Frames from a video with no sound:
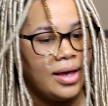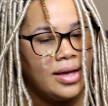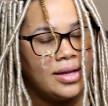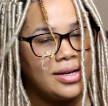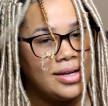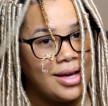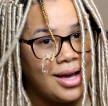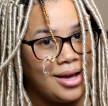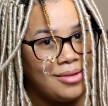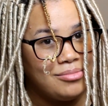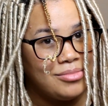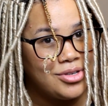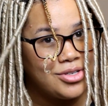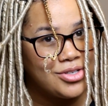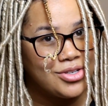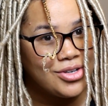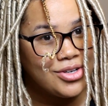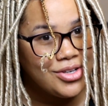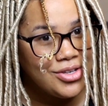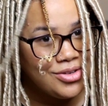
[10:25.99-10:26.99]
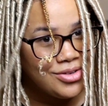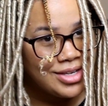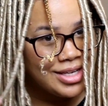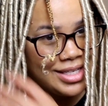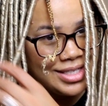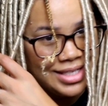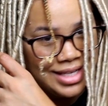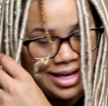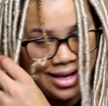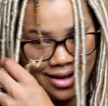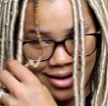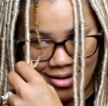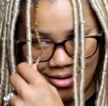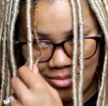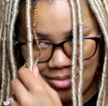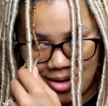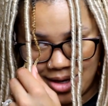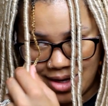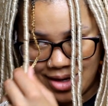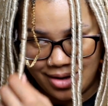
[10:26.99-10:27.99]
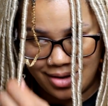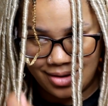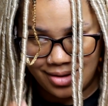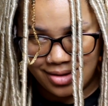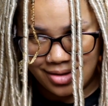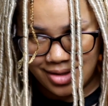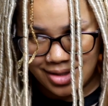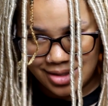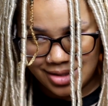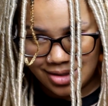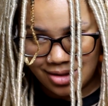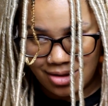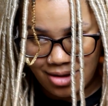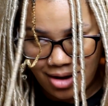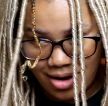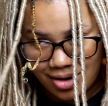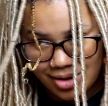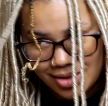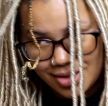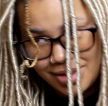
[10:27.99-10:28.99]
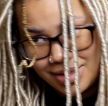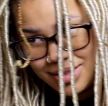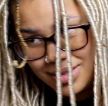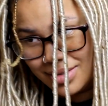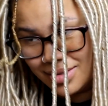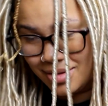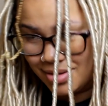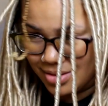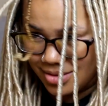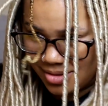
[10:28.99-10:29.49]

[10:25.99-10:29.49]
And I'm sure you can tell, but these locks